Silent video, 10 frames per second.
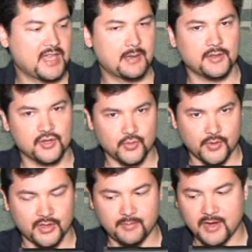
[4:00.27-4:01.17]
being able to
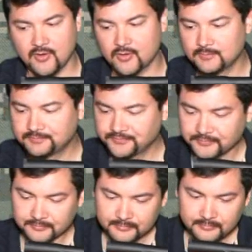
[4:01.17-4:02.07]
shorten the barrel.
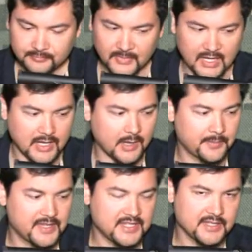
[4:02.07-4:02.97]

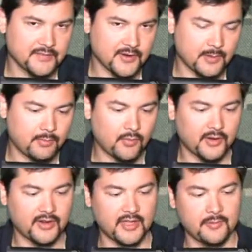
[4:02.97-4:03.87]
This is a very
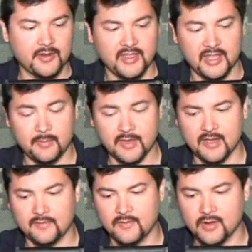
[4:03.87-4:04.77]
important thing when you think
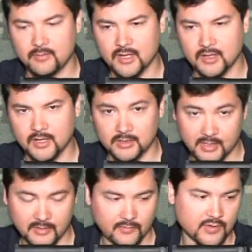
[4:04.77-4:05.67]
about from a
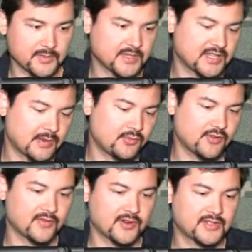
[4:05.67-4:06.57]
law enforcement
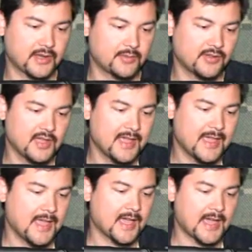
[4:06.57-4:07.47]
standpoint, for example.
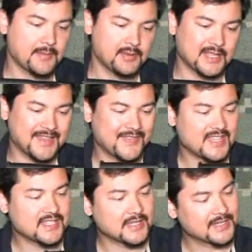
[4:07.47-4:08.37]
I believe
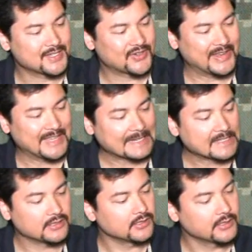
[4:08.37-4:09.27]
these guns are
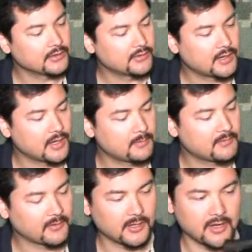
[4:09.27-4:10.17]
excellent
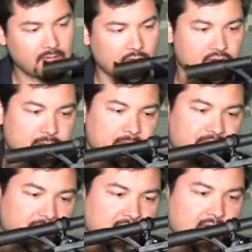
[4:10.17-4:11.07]
for law enforcement.
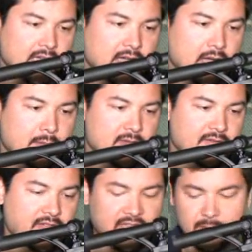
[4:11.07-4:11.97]

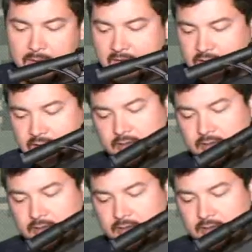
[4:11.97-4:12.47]
If I think back